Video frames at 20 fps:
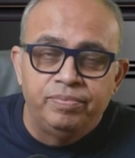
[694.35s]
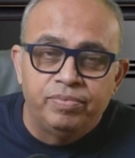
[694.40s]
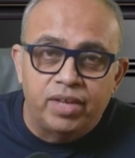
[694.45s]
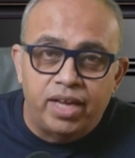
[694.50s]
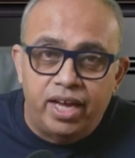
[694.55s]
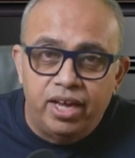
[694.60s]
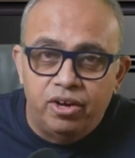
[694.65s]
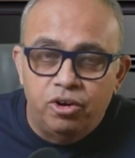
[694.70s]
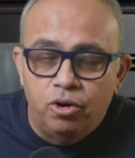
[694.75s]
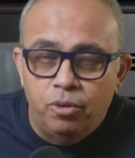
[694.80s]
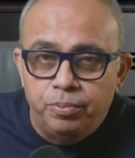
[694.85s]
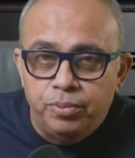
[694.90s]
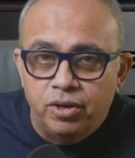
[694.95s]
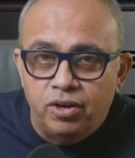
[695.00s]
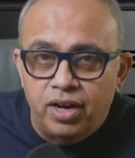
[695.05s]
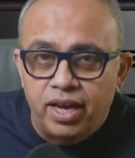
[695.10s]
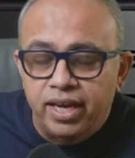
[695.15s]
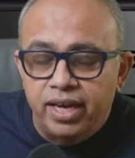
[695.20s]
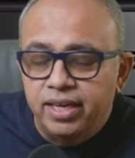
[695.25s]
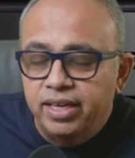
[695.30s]
I hope you
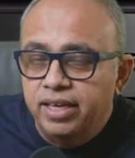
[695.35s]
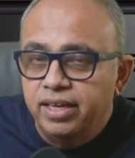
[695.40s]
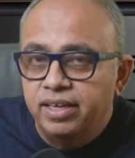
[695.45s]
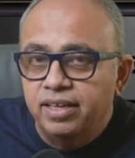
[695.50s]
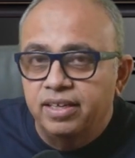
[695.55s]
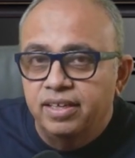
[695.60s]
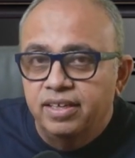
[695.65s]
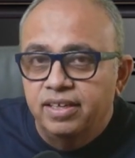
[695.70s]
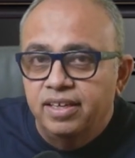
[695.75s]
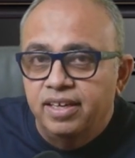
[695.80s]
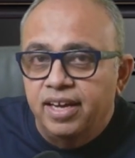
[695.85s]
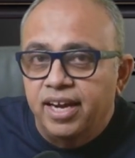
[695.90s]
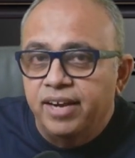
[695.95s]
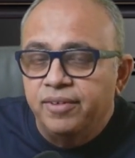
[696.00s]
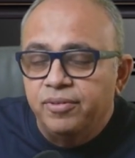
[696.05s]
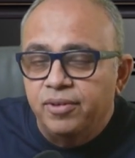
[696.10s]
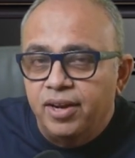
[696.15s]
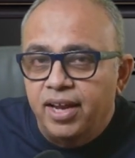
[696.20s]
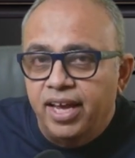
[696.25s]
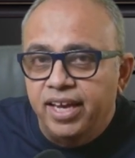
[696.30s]
liked it. And if
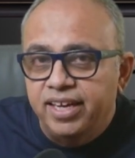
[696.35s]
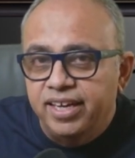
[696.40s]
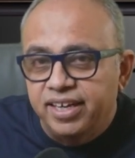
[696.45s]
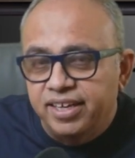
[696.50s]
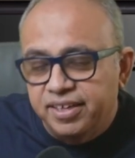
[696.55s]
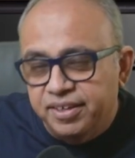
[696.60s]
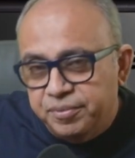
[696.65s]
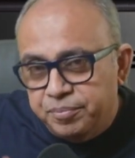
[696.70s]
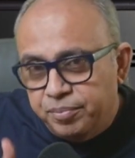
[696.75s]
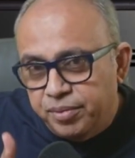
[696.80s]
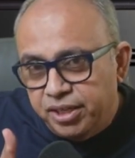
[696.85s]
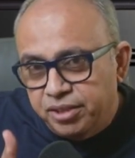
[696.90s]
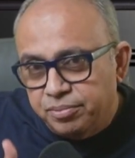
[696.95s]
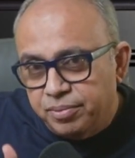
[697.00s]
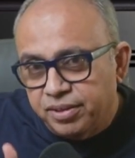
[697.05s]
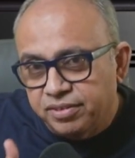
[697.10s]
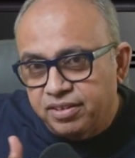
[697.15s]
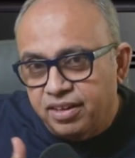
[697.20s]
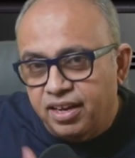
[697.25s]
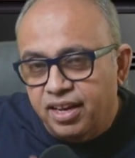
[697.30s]
you like it, please
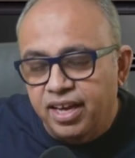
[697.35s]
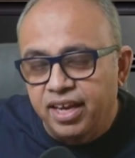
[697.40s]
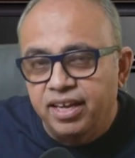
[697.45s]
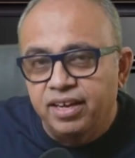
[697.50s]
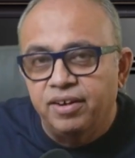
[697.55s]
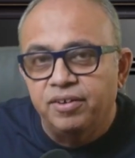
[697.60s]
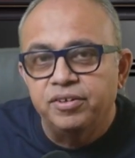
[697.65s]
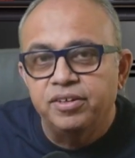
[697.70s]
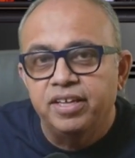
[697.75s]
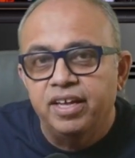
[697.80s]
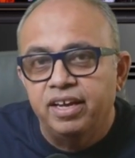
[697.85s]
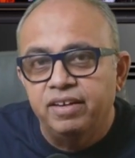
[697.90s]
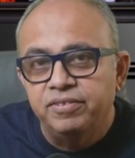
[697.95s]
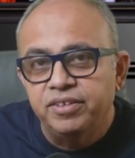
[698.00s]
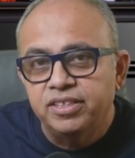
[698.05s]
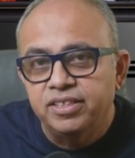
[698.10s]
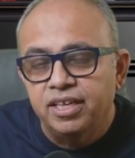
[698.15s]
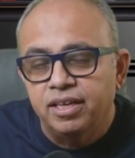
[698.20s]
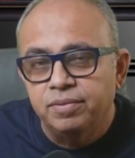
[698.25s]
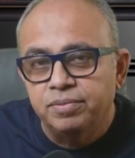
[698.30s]
press a like out there,
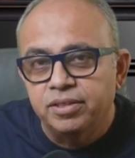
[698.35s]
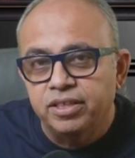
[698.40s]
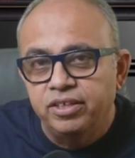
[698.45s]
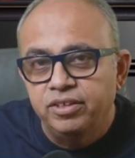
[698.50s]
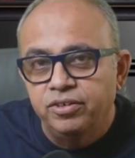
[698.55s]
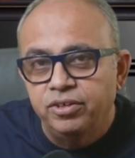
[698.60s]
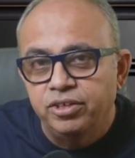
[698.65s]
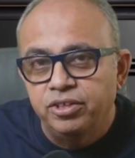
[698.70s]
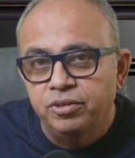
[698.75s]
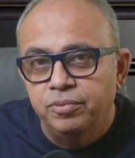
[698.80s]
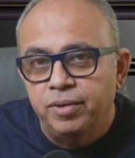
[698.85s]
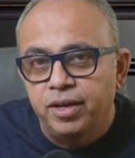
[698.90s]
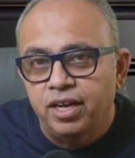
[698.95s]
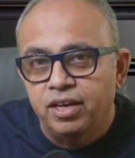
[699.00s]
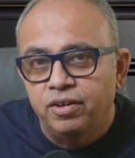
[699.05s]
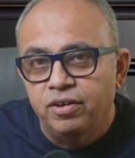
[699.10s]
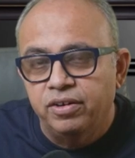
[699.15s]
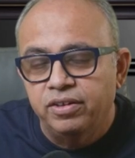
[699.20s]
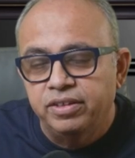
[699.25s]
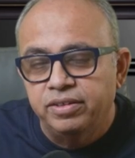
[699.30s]
which helps the YouTube
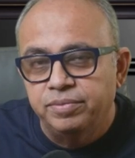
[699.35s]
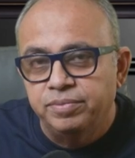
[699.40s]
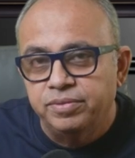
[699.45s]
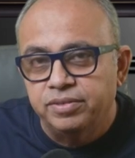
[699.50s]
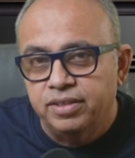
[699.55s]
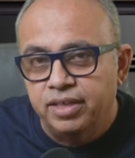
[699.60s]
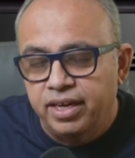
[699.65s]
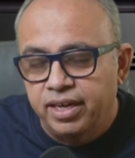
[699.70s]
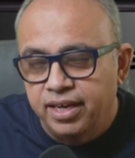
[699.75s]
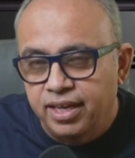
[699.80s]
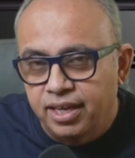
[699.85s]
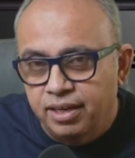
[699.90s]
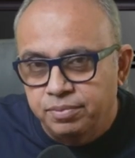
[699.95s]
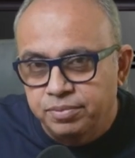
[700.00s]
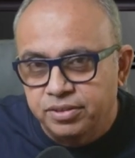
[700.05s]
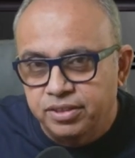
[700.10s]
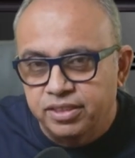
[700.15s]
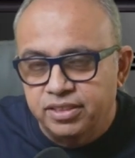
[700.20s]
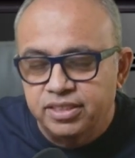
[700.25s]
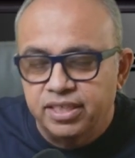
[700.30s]
algorithms and helps
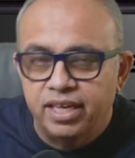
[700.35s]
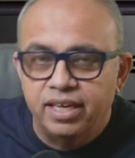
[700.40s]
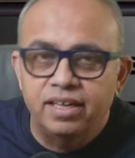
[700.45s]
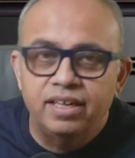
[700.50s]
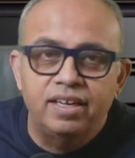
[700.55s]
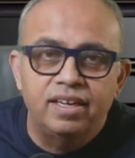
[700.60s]
the channel.